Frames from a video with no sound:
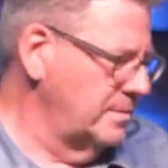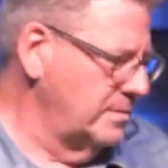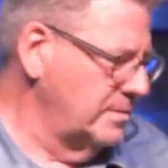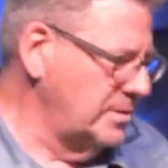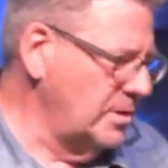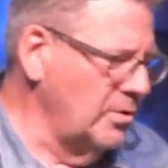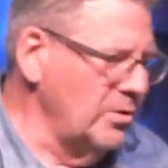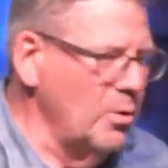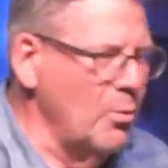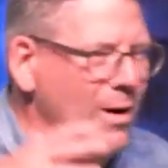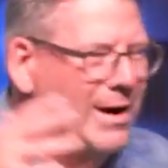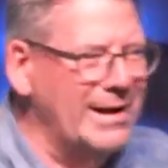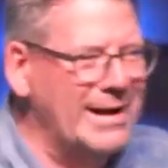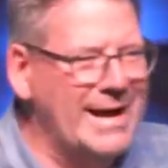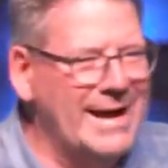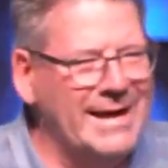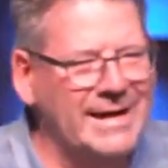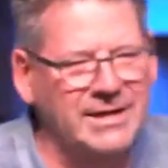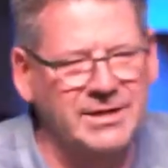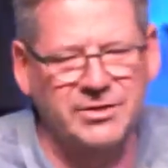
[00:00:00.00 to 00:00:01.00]
So, on the one
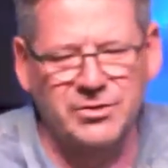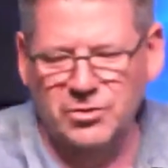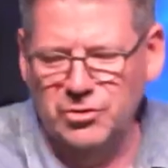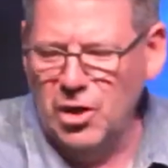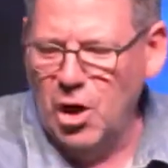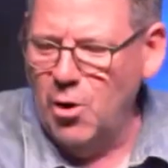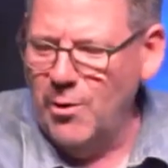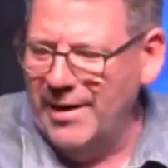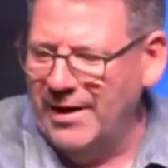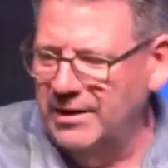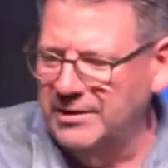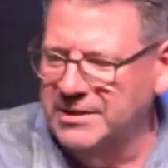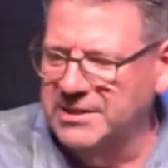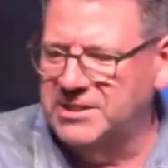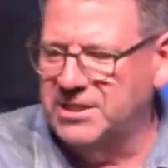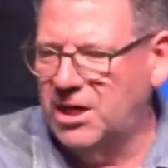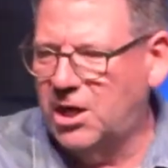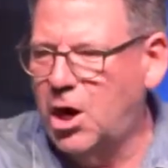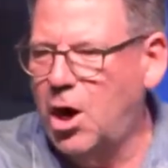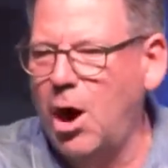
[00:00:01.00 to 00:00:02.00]
hand, no
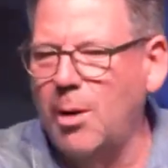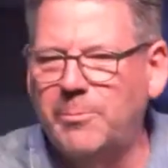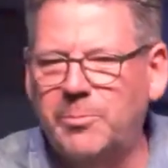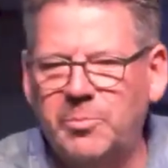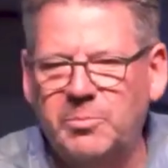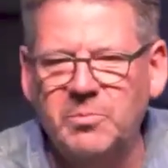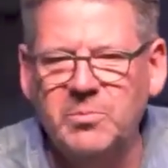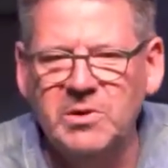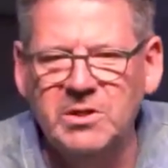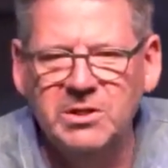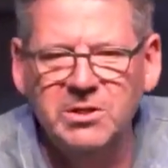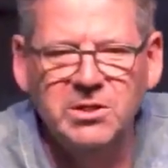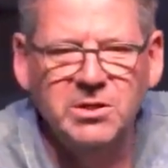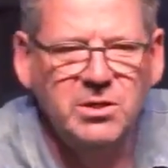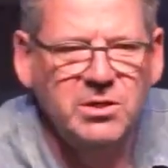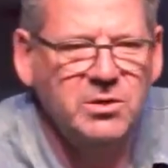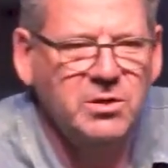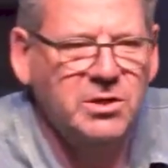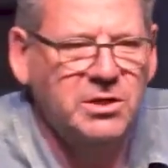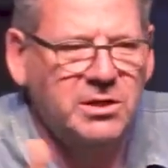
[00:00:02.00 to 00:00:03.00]
elders are cop
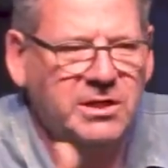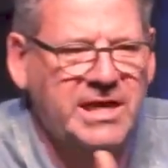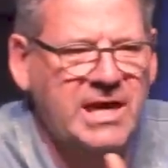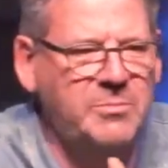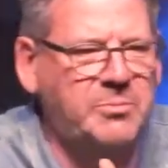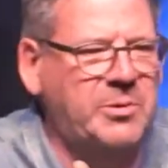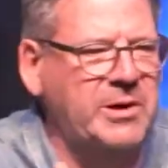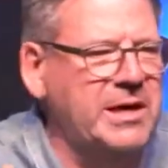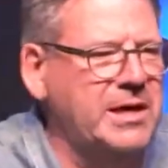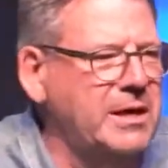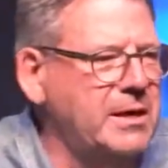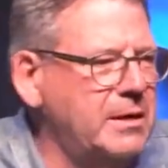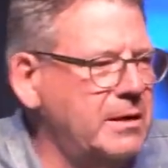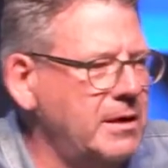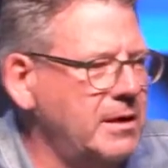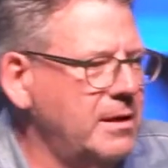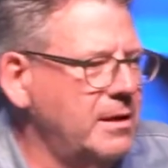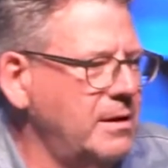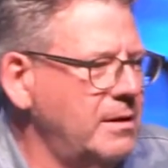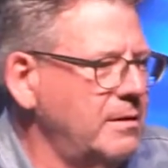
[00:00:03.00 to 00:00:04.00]
keeping
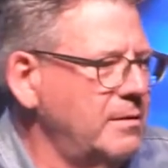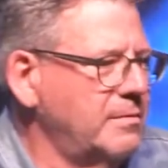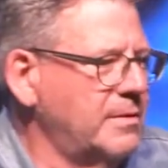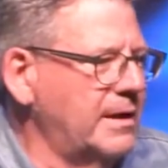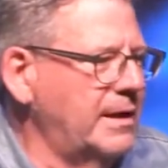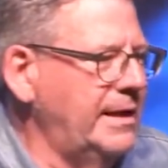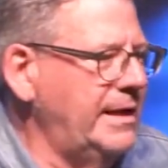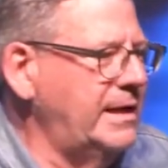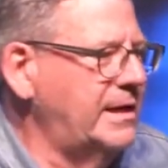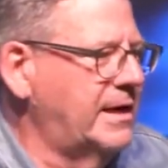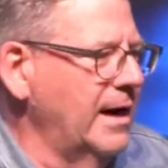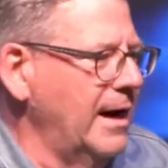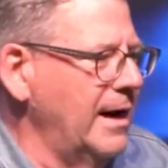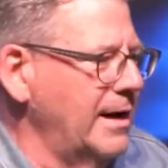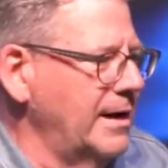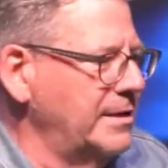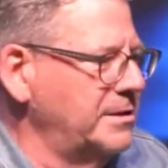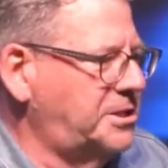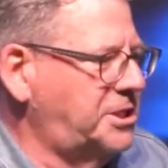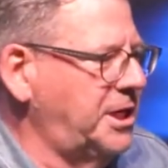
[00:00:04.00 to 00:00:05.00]
the lead
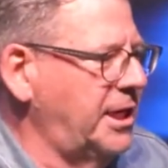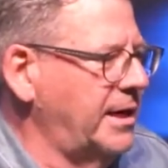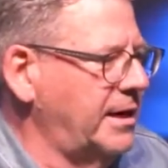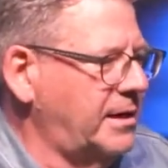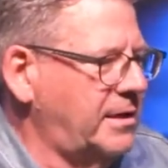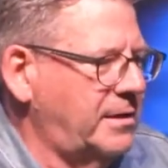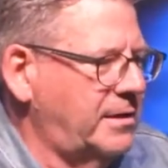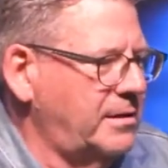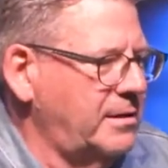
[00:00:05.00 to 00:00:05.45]
guy in check.